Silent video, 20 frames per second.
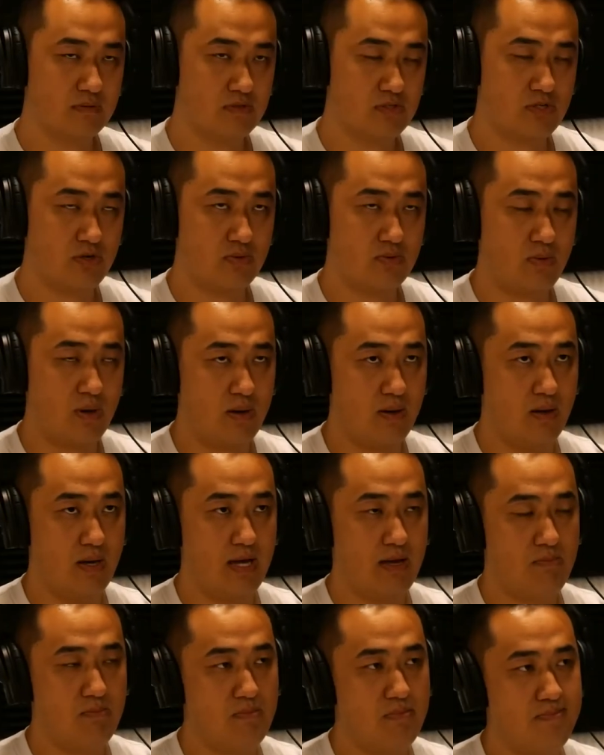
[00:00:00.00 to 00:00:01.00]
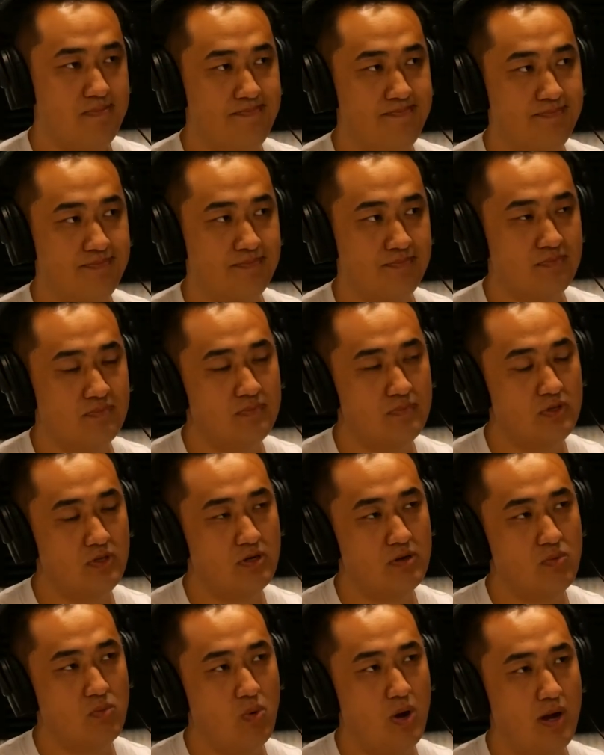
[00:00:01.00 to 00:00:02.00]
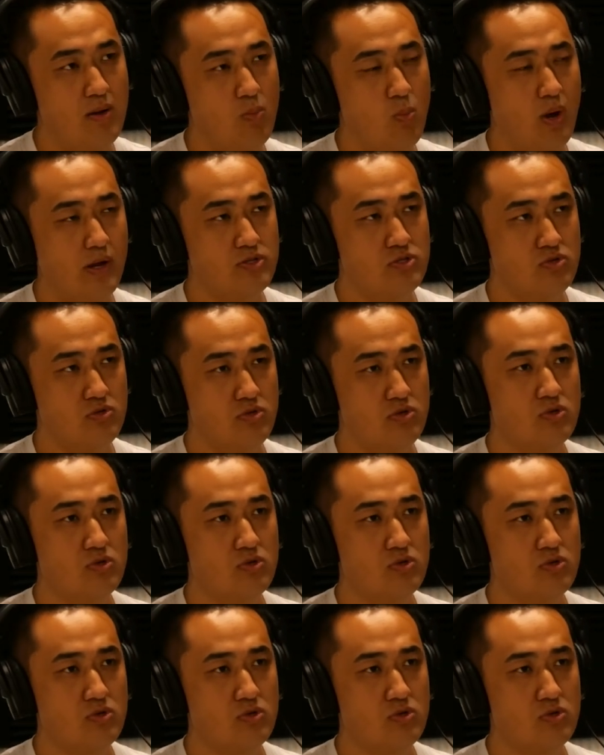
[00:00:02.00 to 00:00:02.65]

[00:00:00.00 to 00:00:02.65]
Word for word: So, um you know, why why do